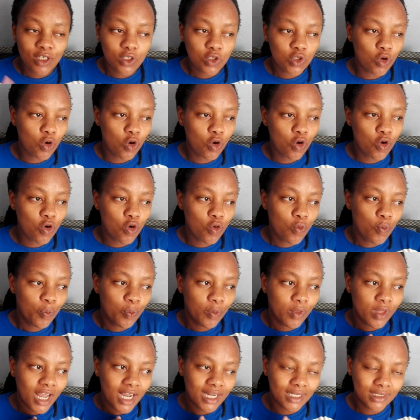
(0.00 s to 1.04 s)
So
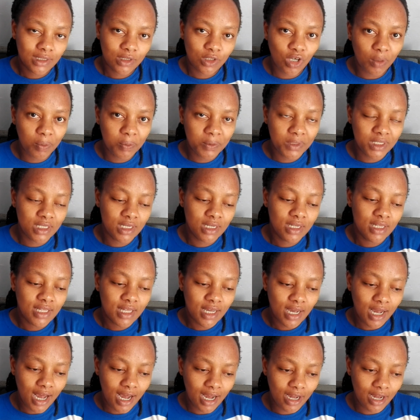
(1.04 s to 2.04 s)
I stopped the